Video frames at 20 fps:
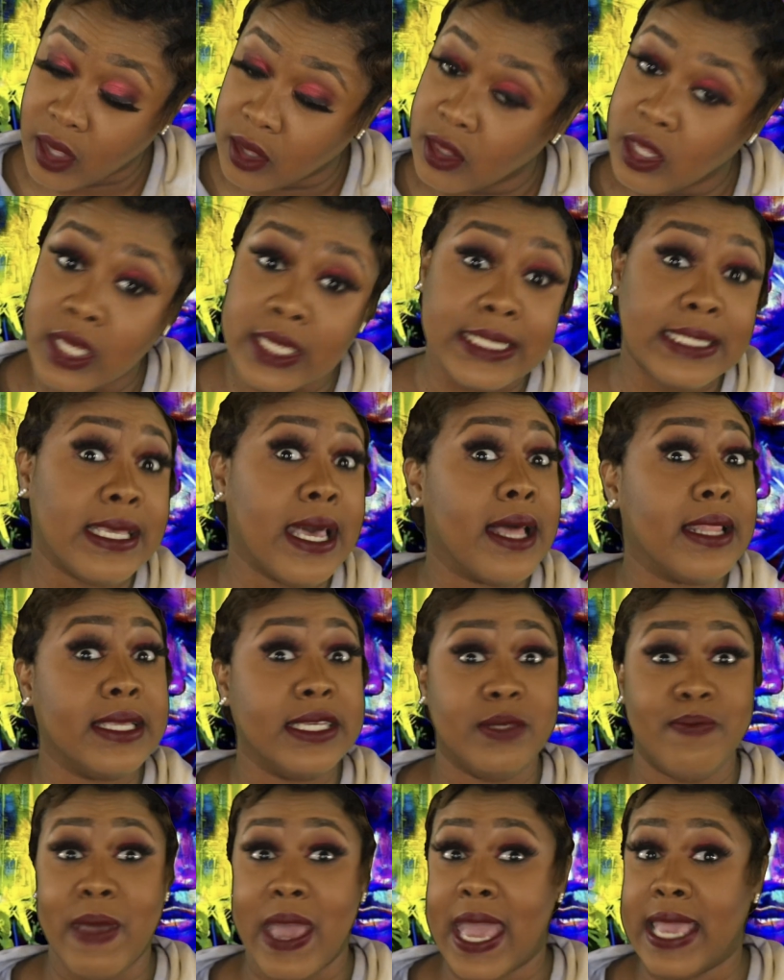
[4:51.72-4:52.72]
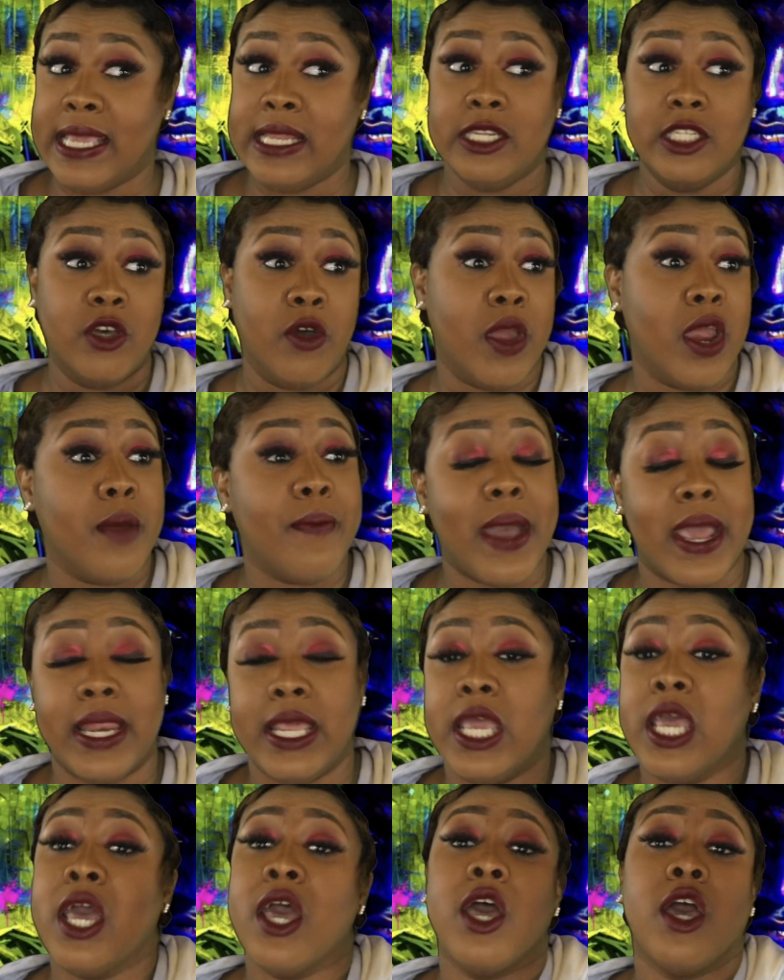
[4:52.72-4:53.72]
look, Scully's mad. He didn't tell
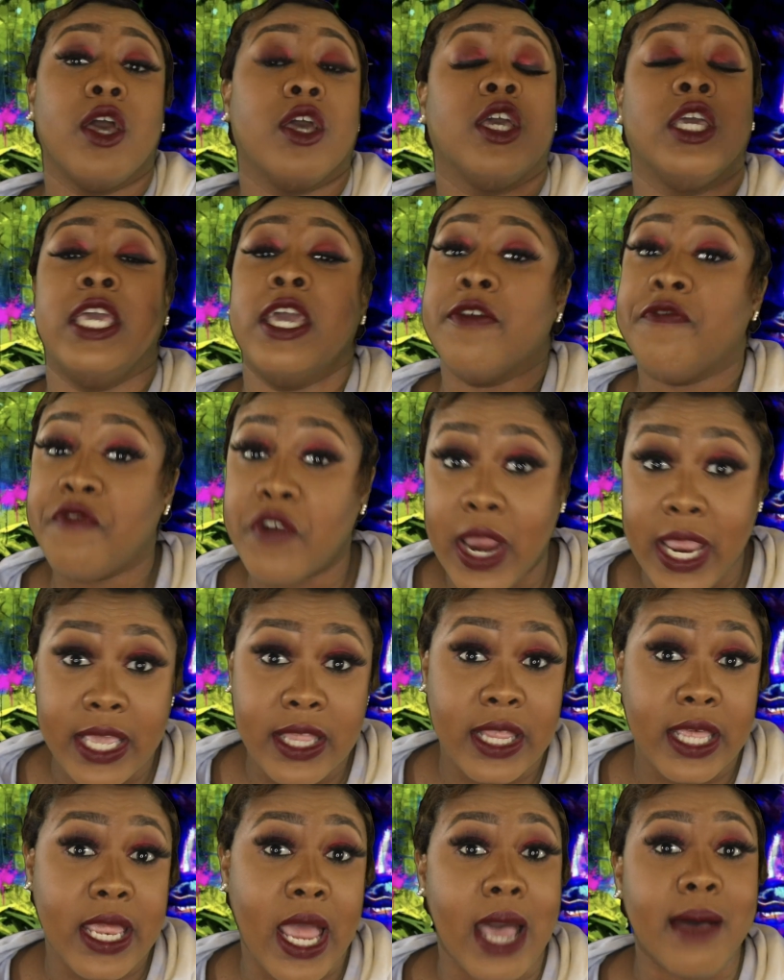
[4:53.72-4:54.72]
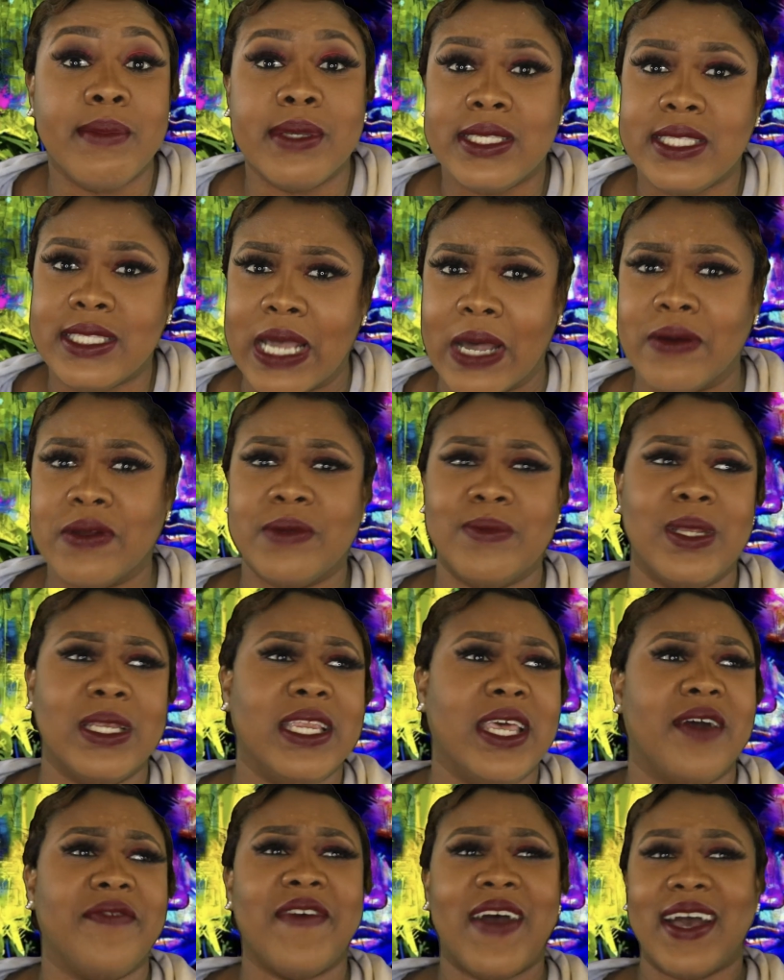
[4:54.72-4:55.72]
everybody. Get Franklin, I'ma stone him to
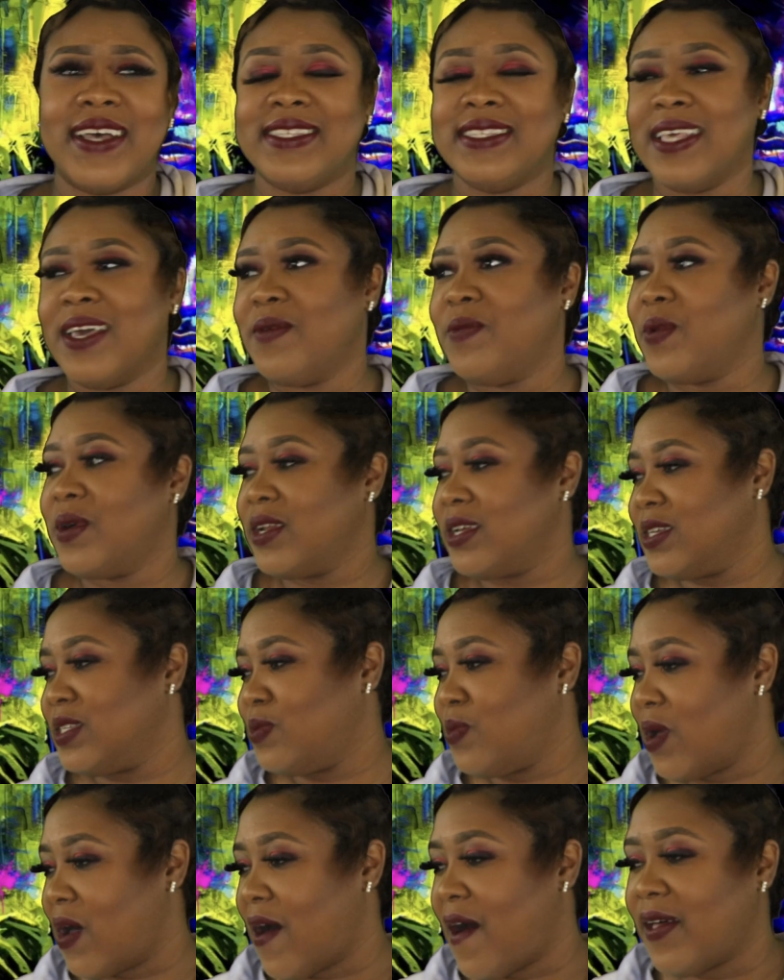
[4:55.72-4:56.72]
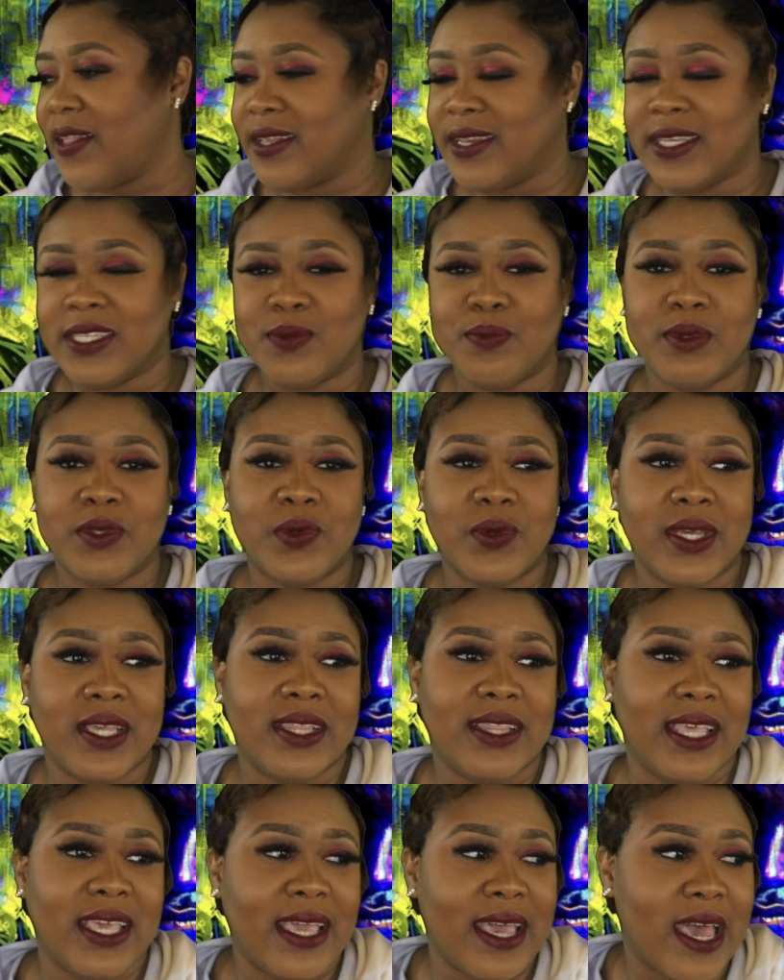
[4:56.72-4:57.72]
death. I said, what is with all of this
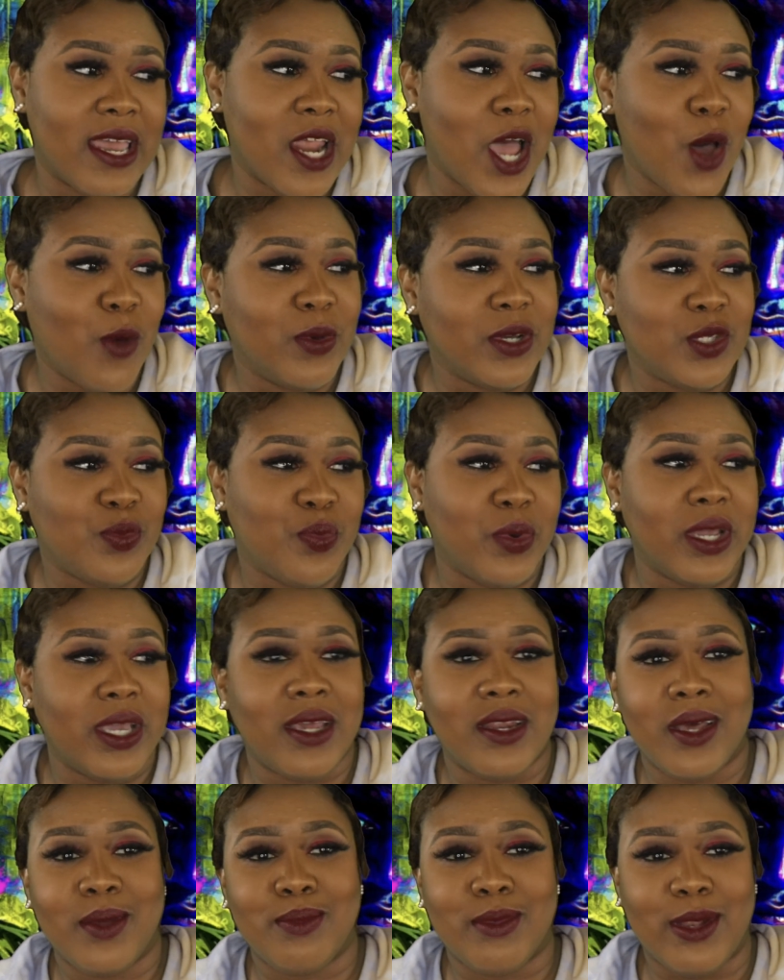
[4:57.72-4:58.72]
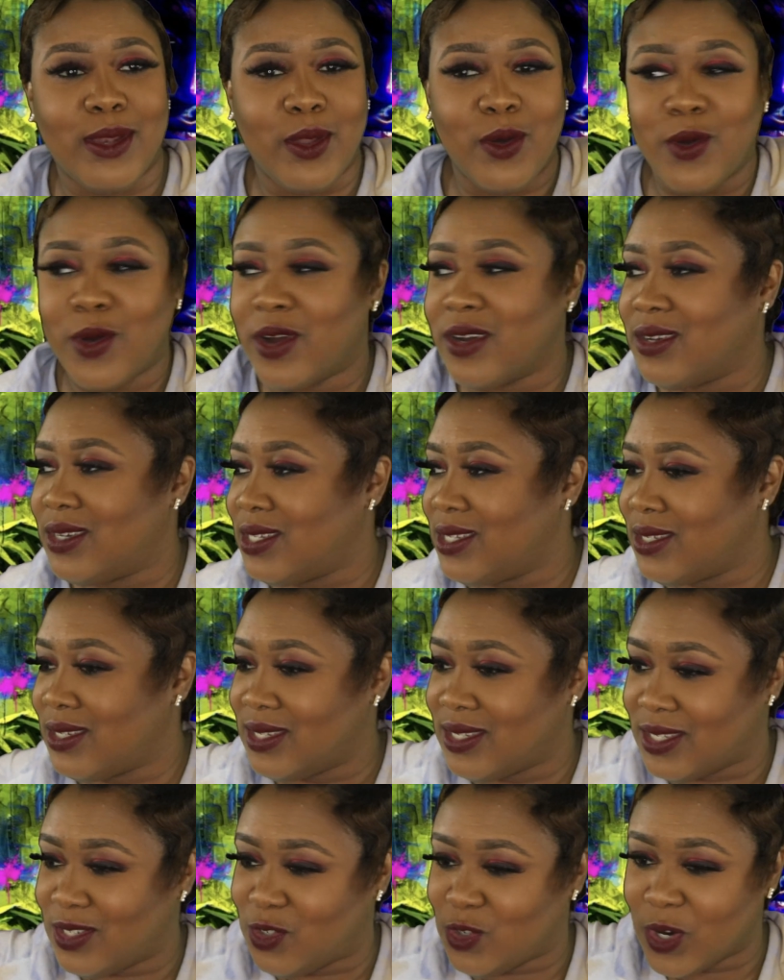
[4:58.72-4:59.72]
between Leon always bringing up the Lord into
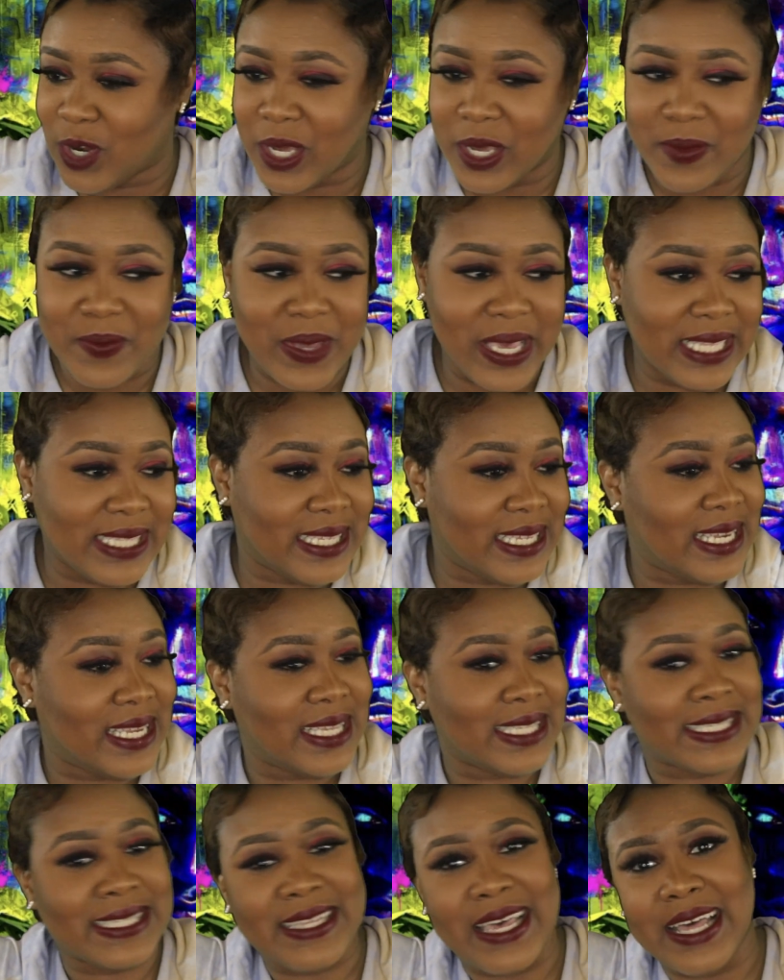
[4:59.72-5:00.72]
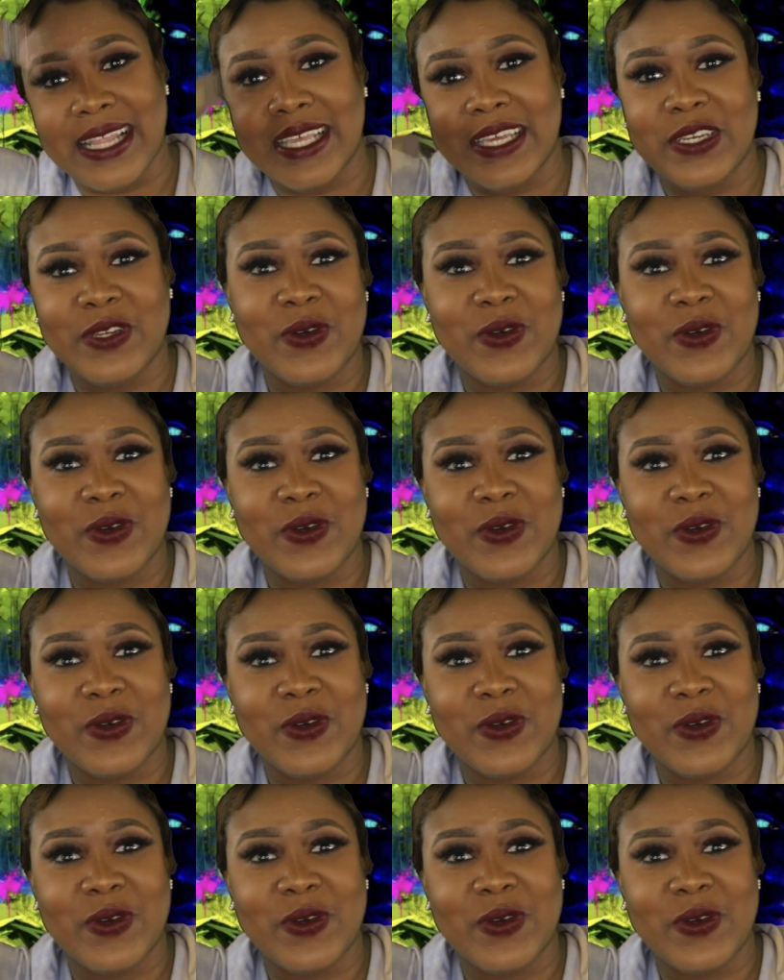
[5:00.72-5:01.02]
this drug mess and then Scully